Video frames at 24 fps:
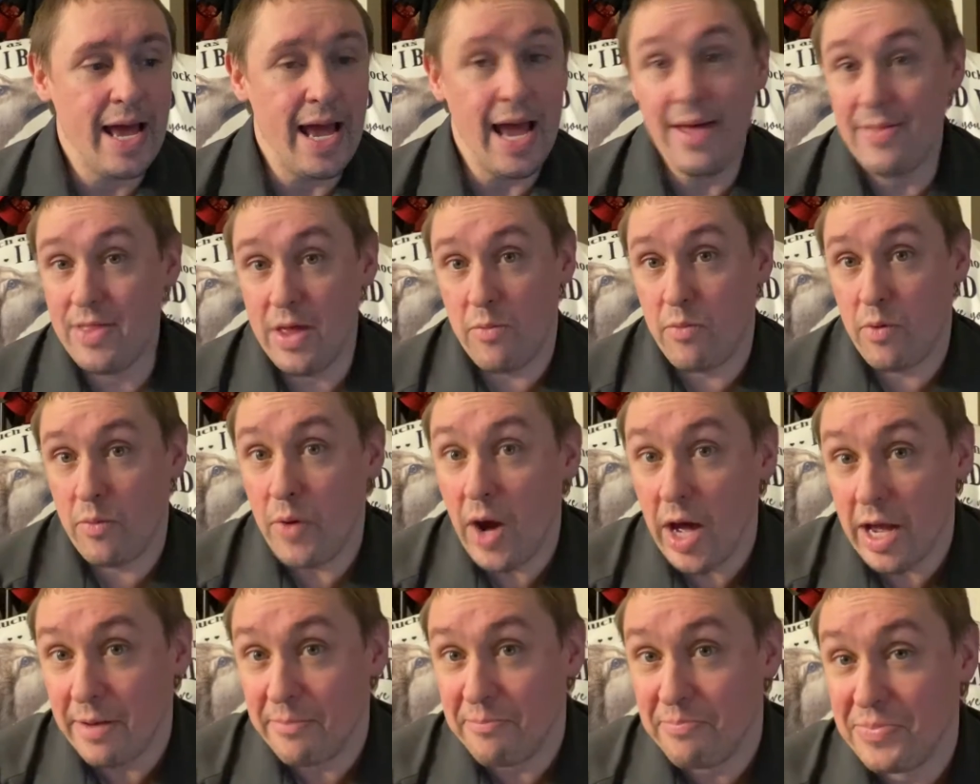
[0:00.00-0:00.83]
And they were
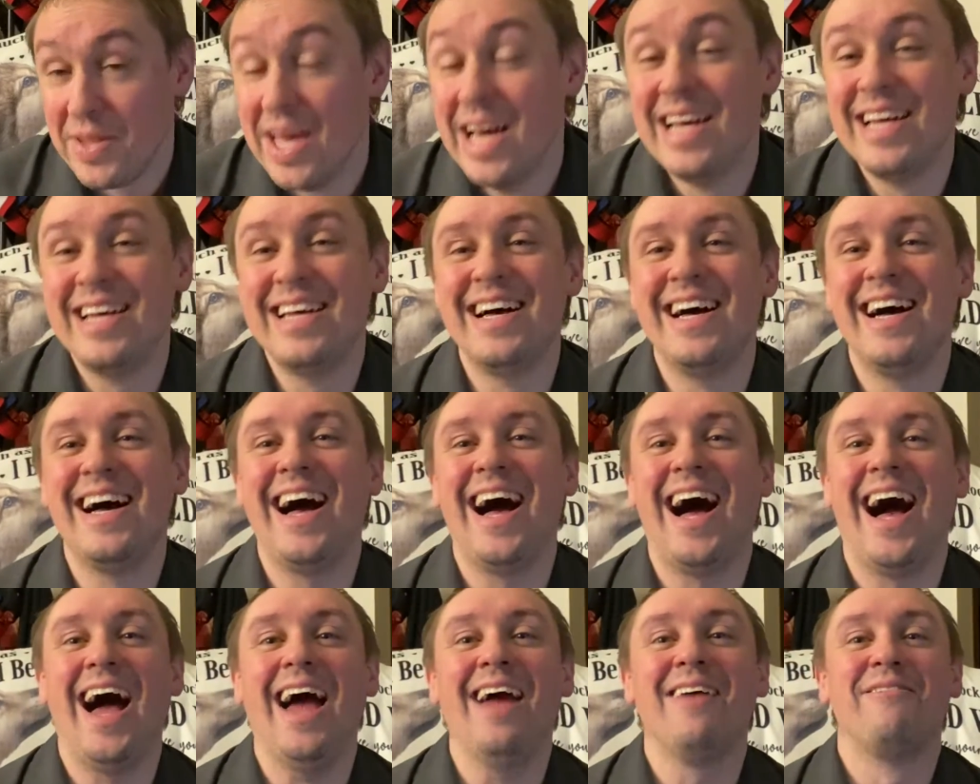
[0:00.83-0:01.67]
right.
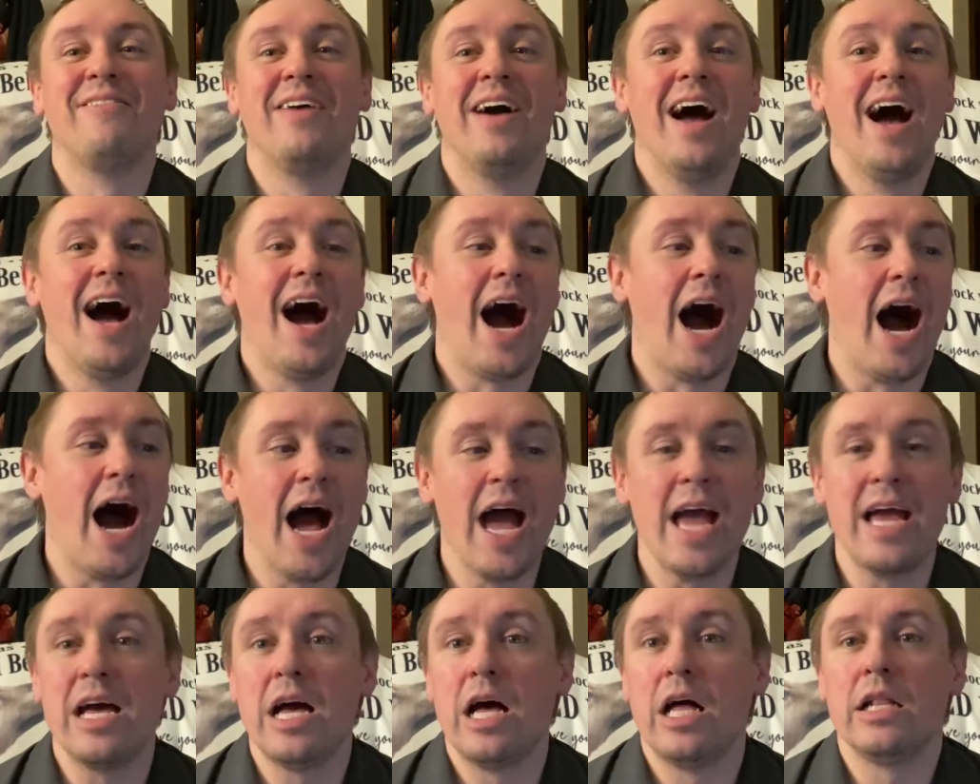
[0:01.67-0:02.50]

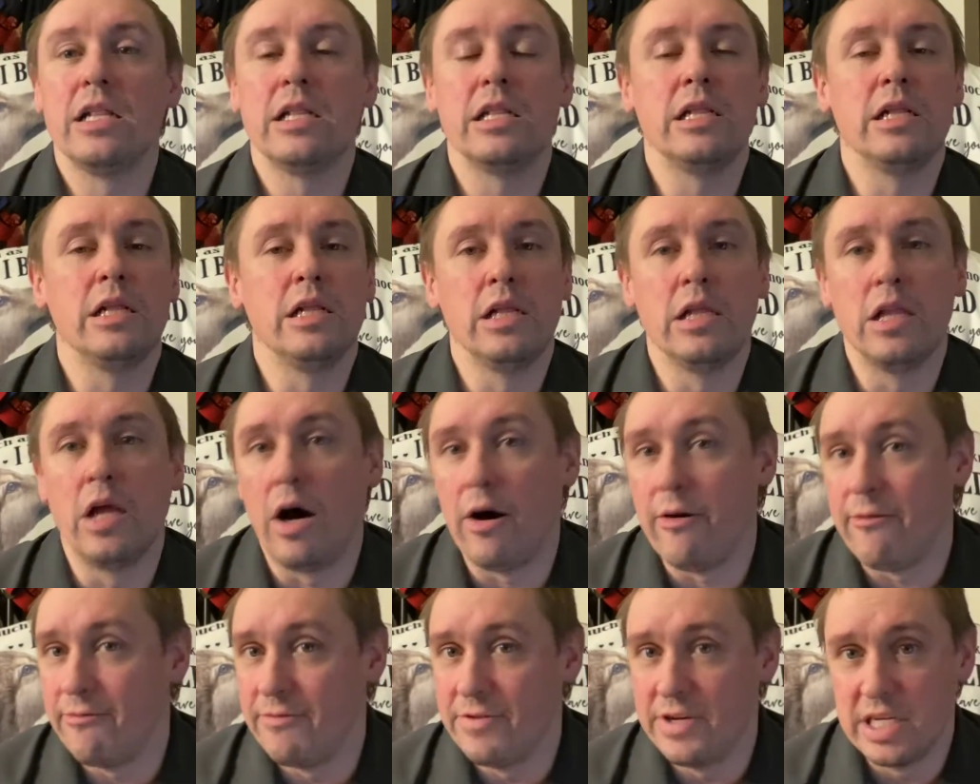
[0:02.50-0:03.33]
I
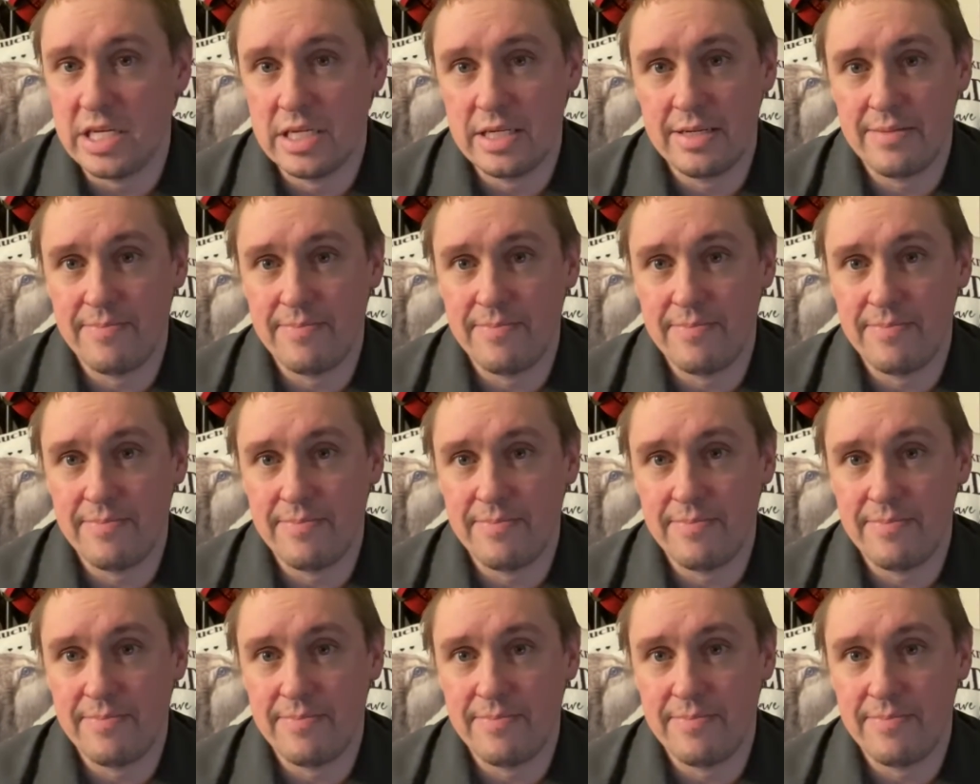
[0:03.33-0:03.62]
loved